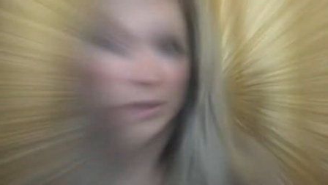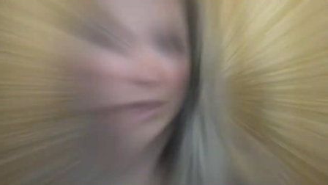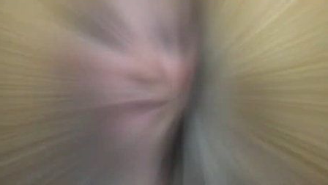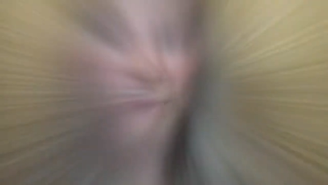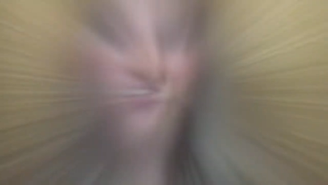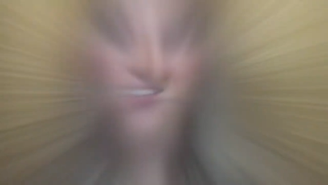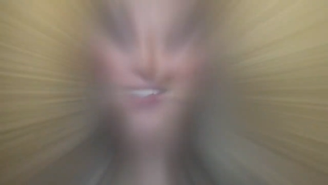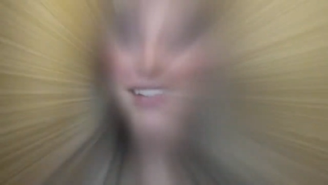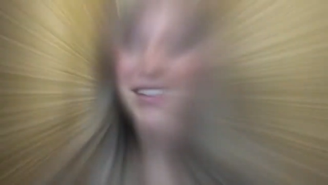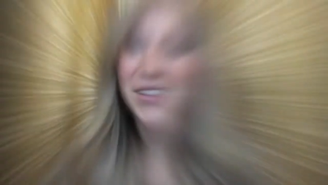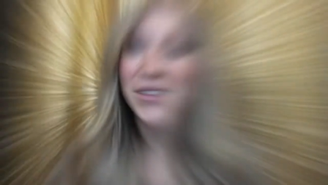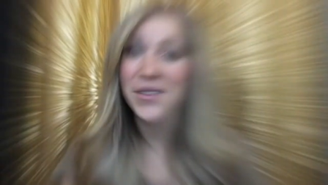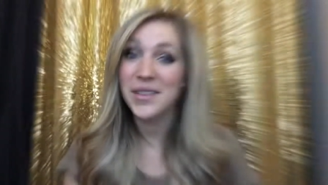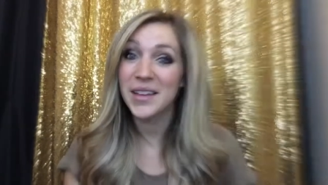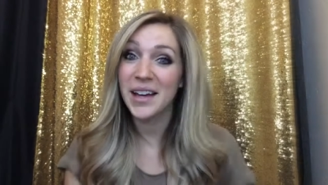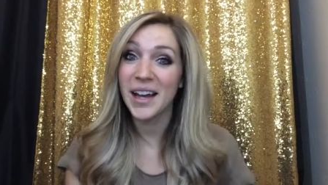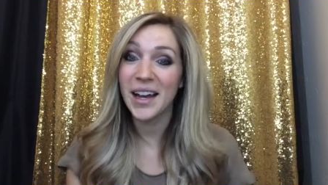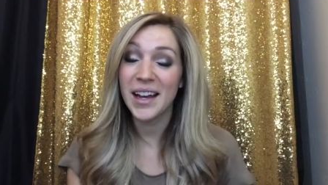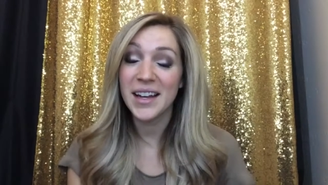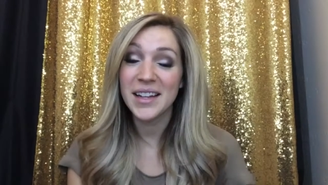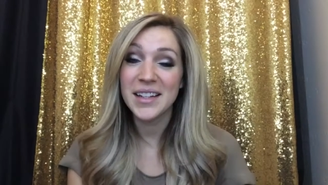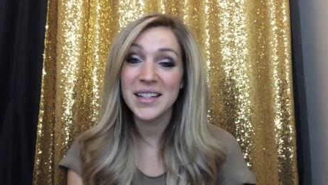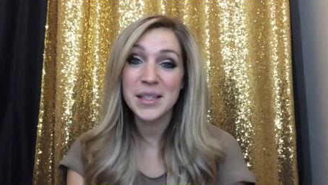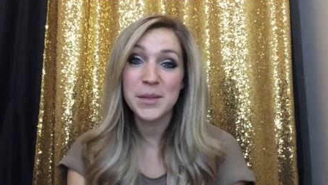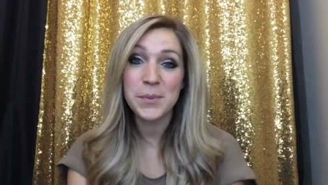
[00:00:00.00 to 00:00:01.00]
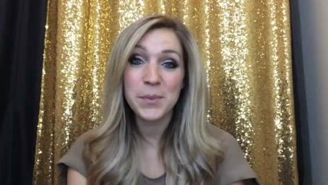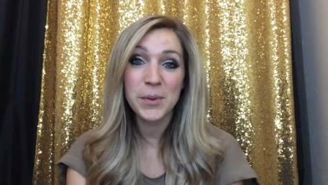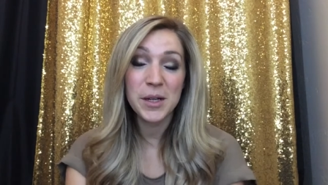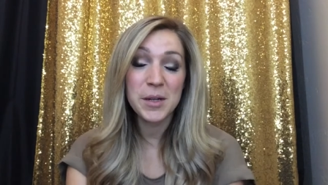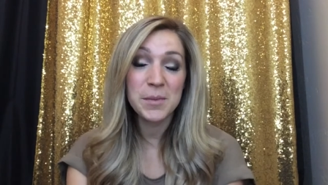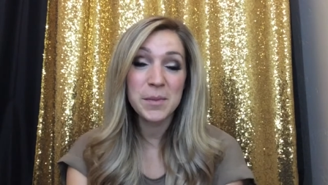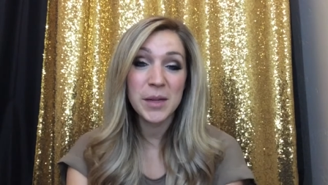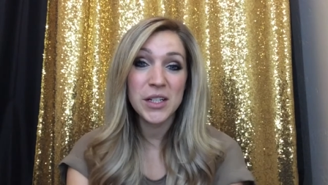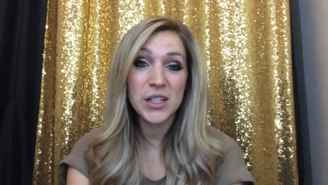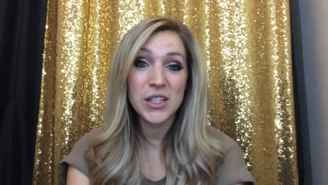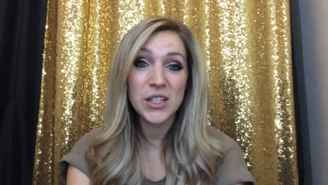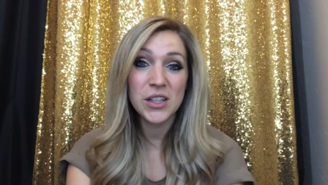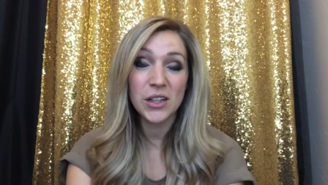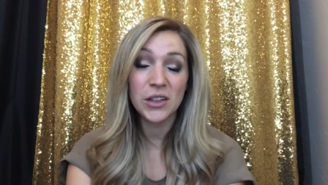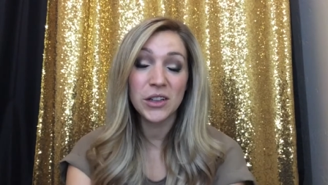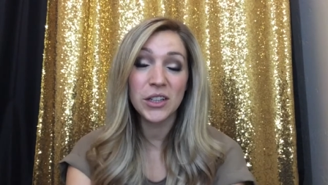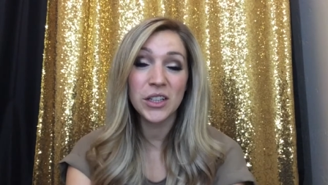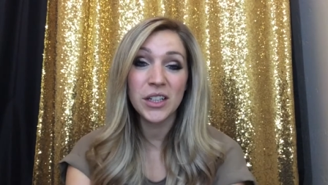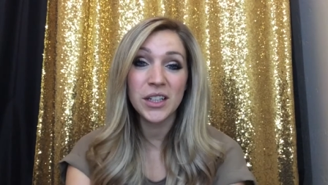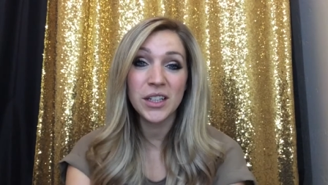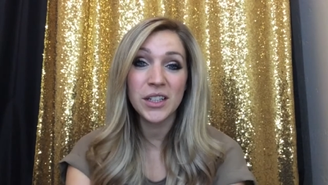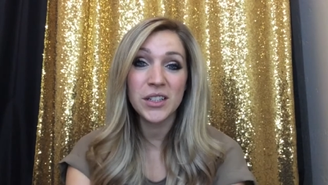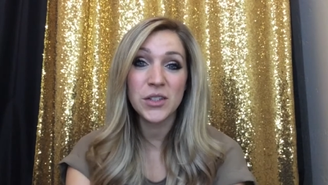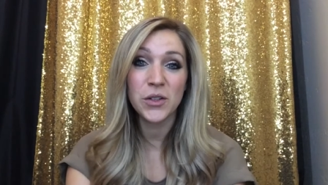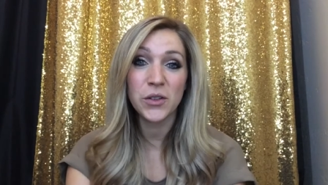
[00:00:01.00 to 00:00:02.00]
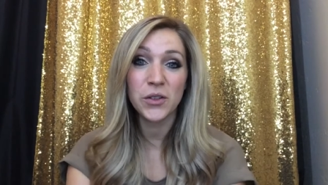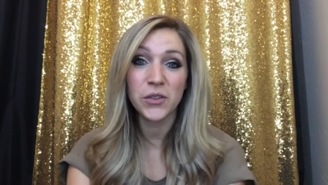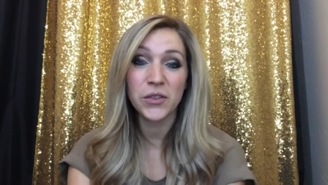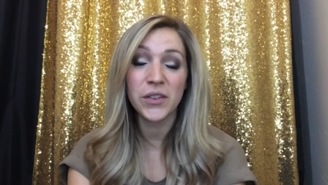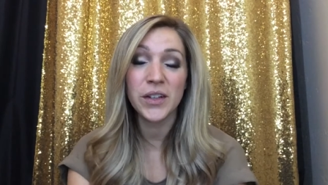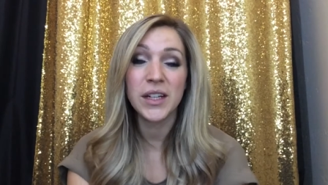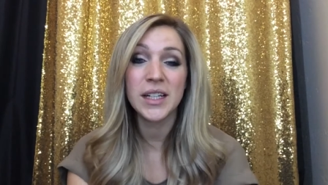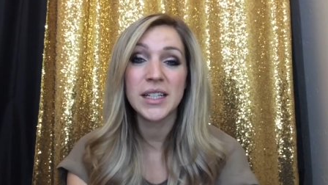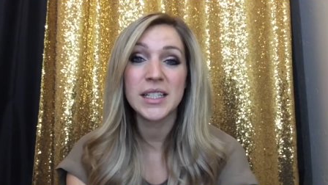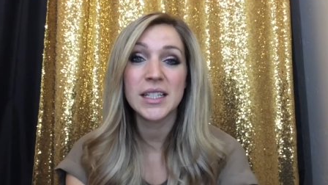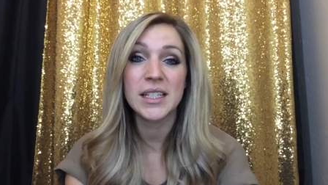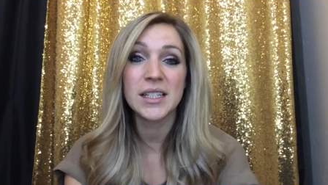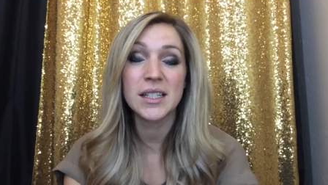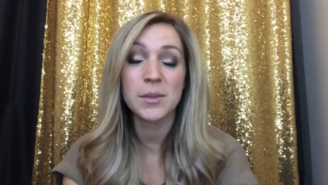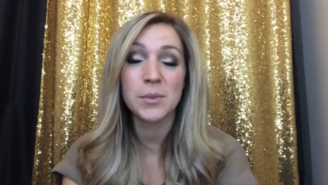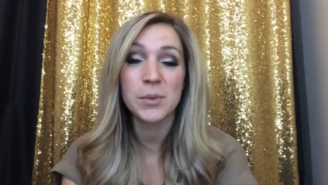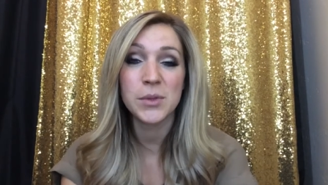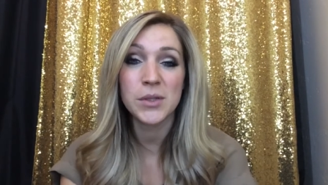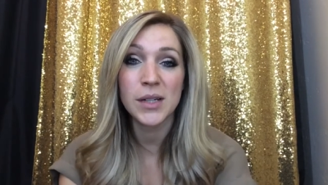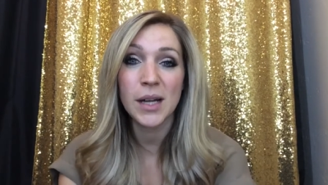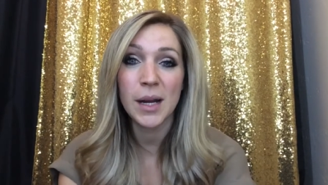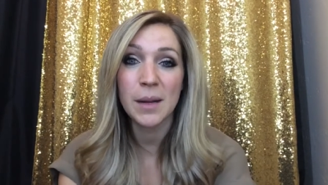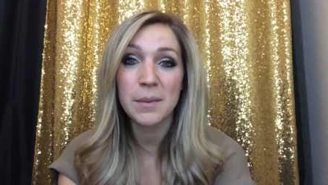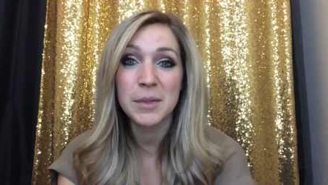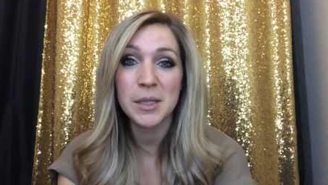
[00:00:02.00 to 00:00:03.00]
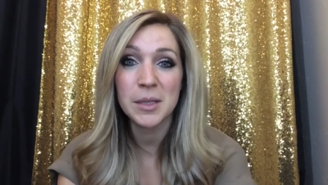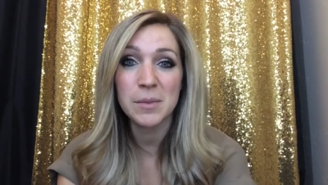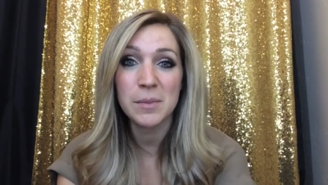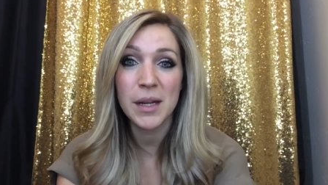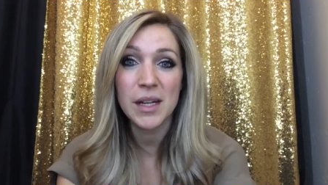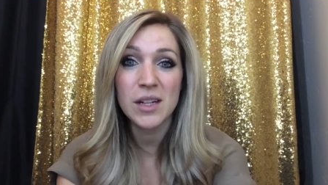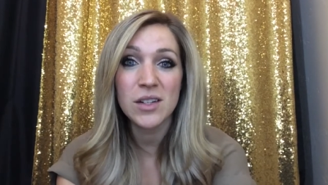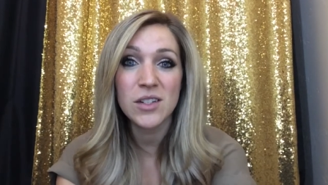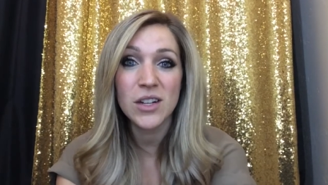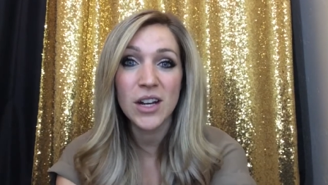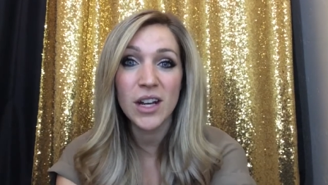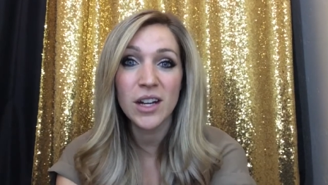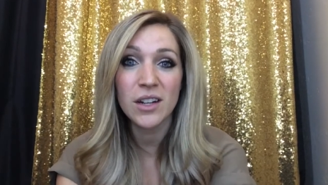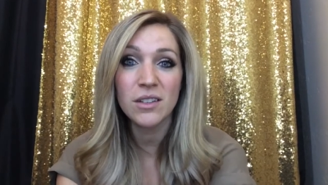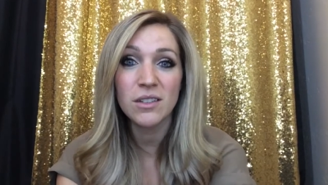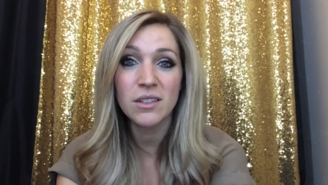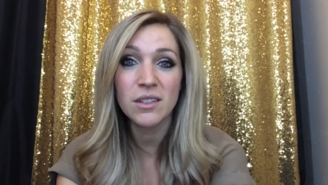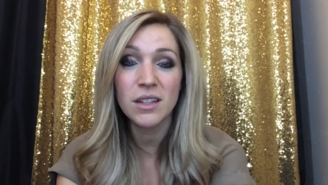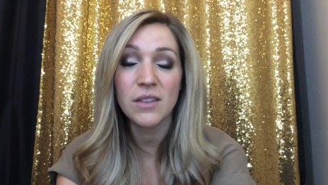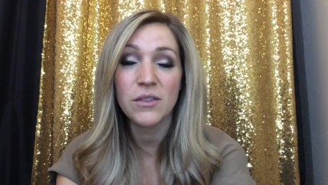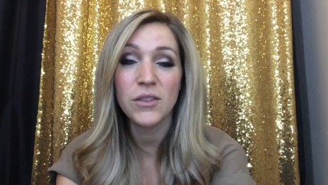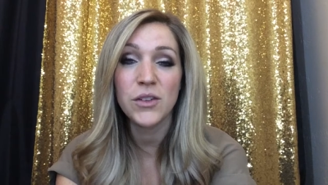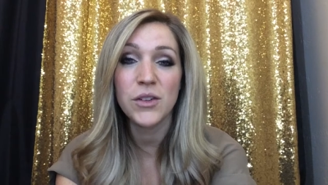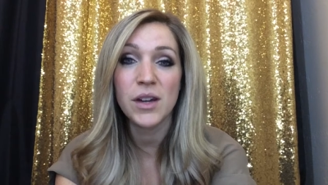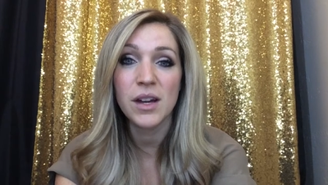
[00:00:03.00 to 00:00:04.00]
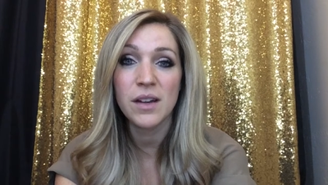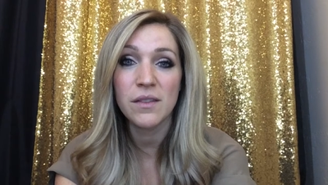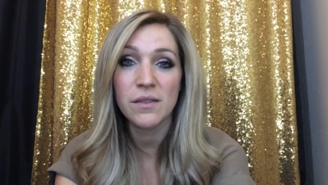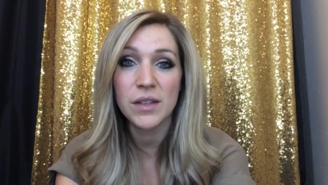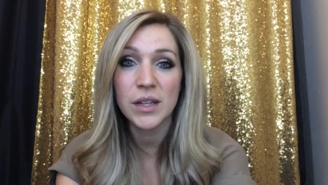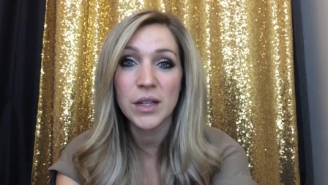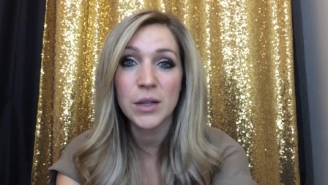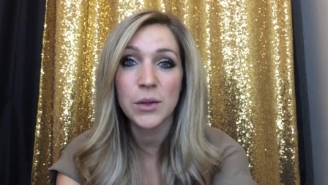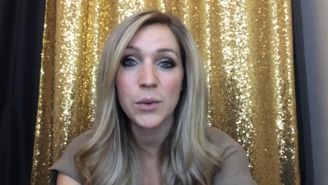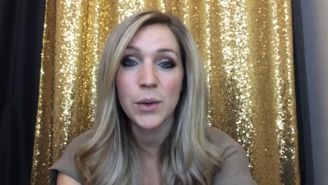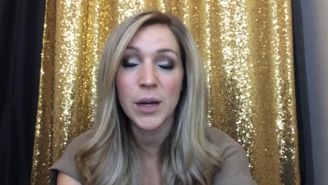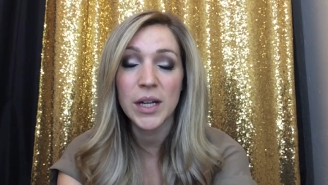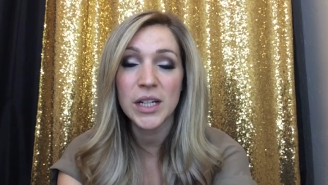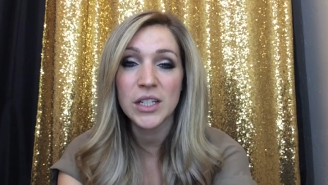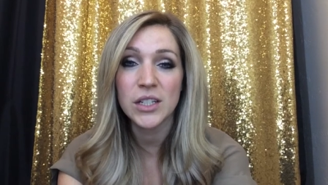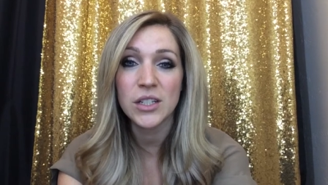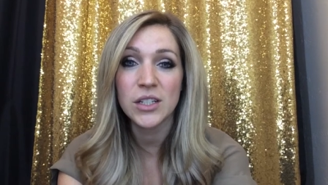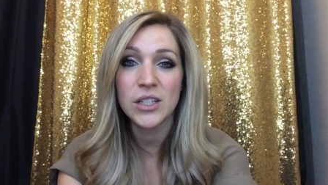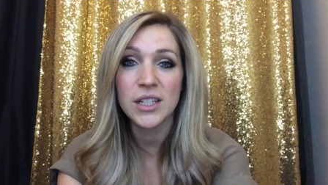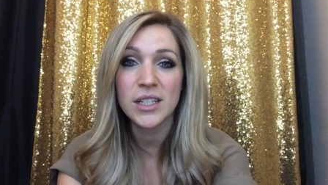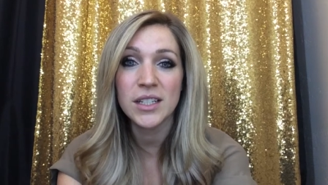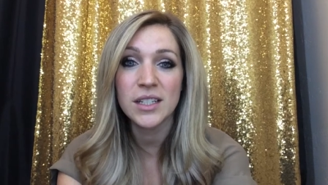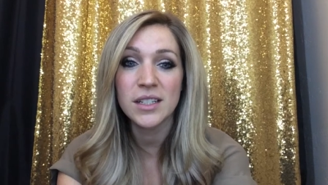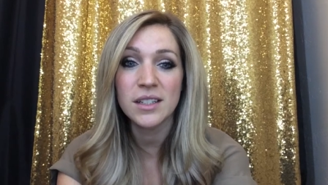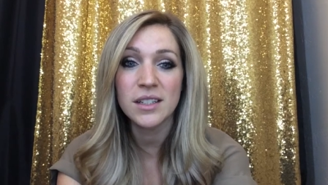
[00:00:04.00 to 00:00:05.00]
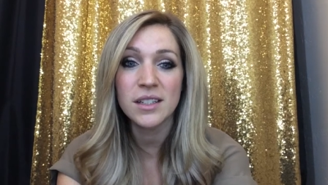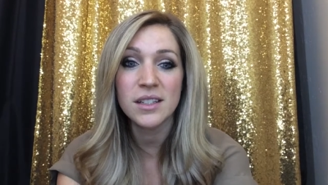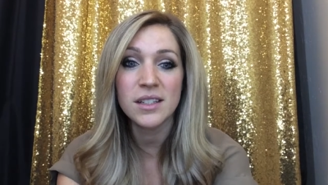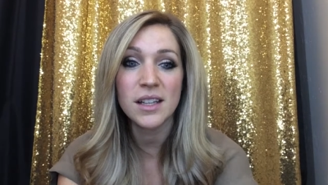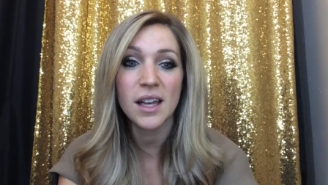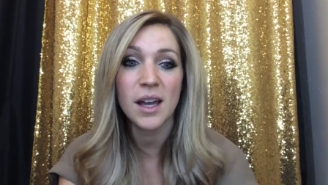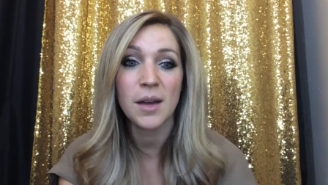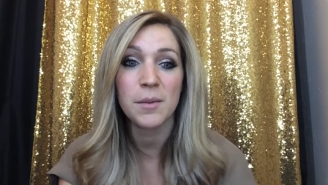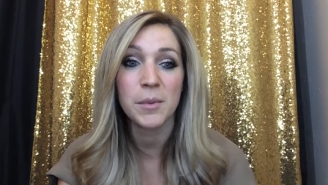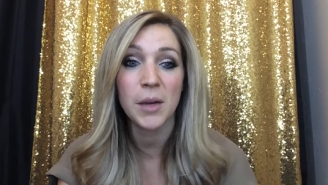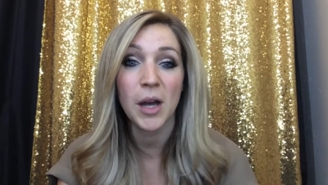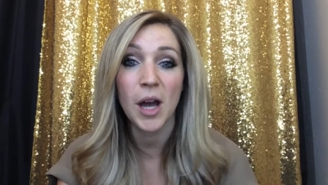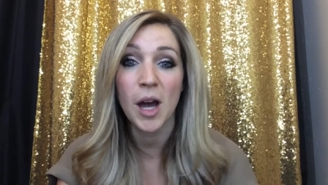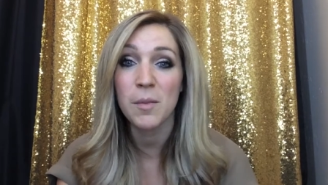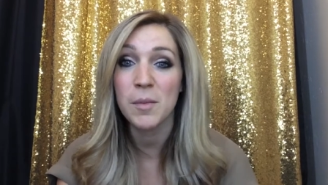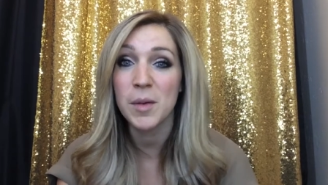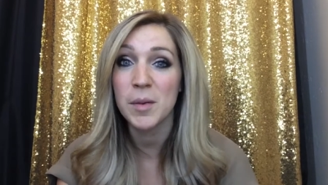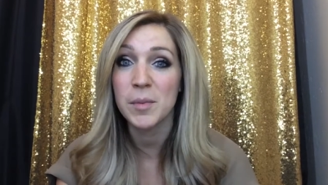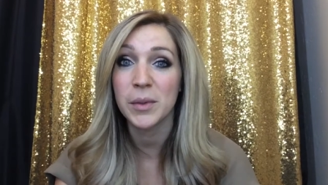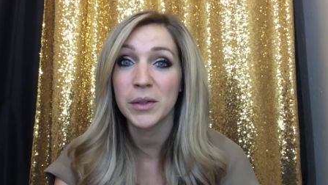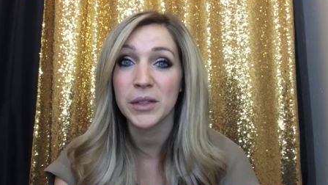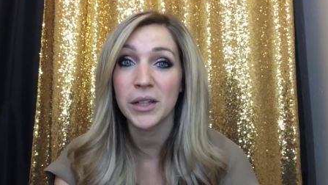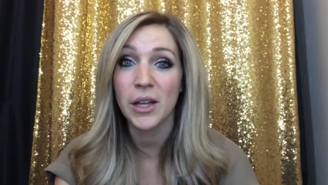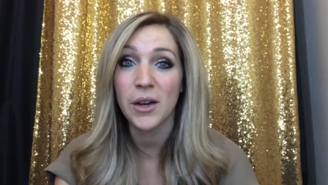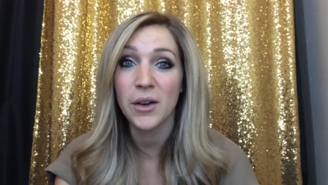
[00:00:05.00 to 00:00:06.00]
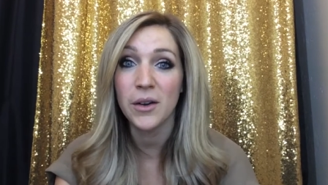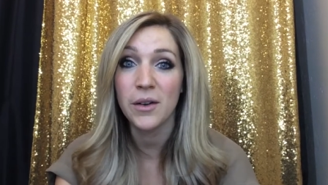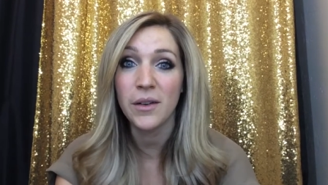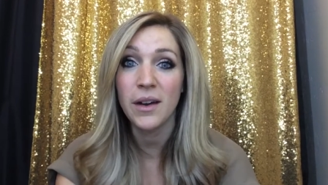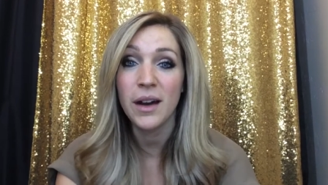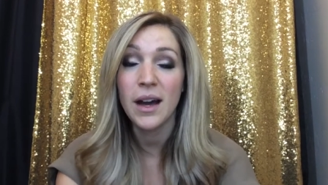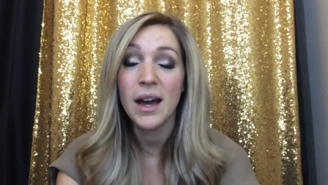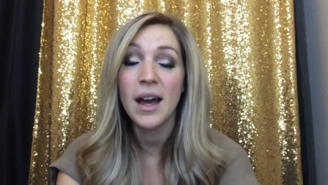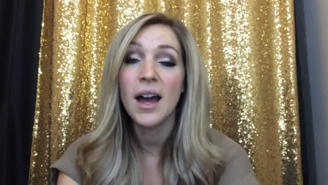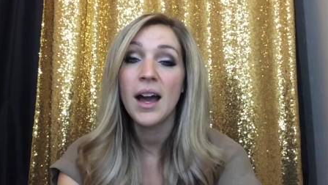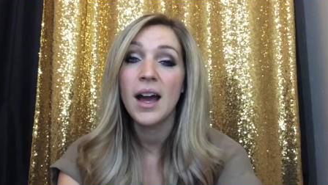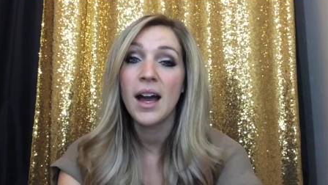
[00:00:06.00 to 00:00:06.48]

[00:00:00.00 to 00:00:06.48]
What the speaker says: Okay, so that is pretty much the look. Don't forget to subscribe to my channel. If you have any questions, comment below.